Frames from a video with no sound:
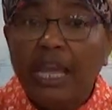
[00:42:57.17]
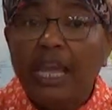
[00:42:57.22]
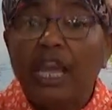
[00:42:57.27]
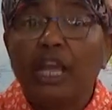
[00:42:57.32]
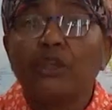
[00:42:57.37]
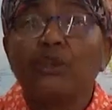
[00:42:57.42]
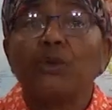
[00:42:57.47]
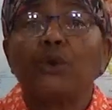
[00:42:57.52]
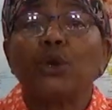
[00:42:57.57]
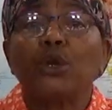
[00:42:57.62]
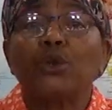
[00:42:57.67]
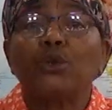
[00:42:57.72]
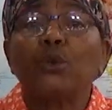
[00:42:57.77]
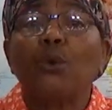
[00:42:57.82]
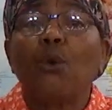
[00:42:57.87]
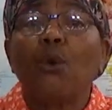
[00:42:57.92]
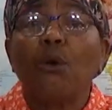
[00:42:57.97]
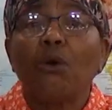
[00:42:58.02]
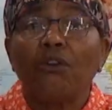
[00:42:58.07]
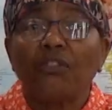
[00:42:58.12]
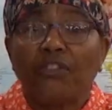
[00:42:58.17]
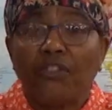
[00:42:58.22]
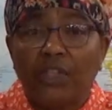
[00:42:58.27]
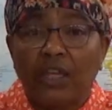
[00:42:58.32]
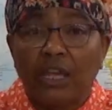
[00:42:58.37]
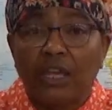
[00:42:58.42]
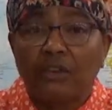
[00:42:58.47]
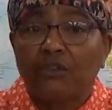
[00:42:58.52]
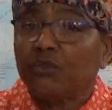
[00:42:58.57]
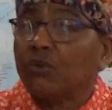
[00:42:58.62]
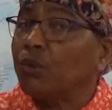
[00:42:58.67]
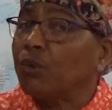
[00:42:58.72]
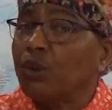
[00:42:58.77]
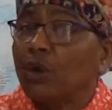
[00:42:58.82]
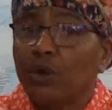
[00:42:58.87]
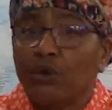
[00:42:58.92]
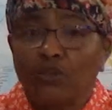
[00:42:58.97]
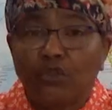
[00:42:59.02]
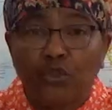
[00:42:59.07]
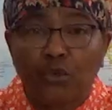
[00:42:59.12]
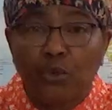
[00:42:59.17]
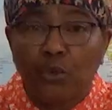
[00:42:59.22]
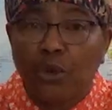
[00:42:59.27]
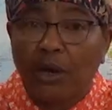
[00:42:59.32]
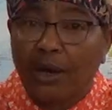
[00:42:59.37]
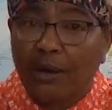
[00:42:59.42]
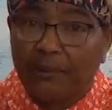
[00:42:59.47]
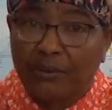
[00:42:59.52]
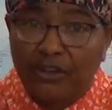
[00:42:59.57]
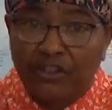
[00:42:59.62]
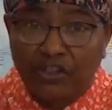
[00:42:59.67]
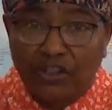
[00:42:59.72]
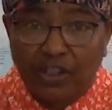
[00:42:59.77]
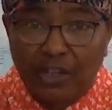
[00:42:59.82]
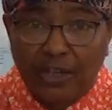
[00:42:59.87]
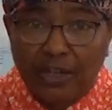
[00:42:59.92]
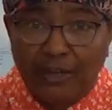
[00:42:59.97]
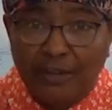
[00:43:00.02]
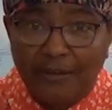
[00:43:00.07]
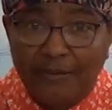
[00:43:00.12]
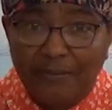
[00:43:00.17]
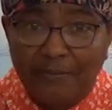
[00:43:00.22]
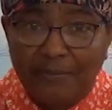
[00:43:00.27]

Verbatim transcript: And you can do all things through Yahshua HaMashiach.